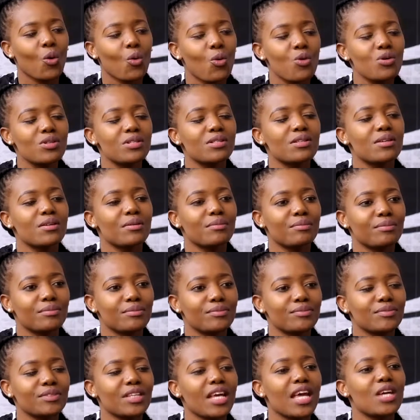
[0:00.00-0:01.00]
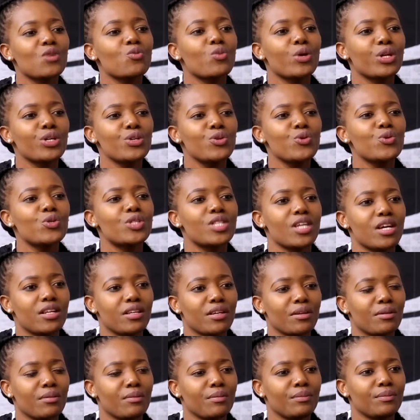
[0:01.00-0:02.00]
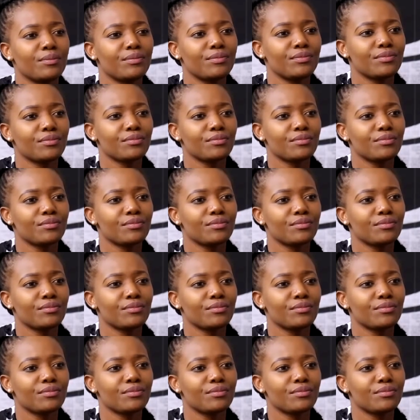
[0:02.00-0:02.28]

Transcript: Awesome. That's and what are you studying?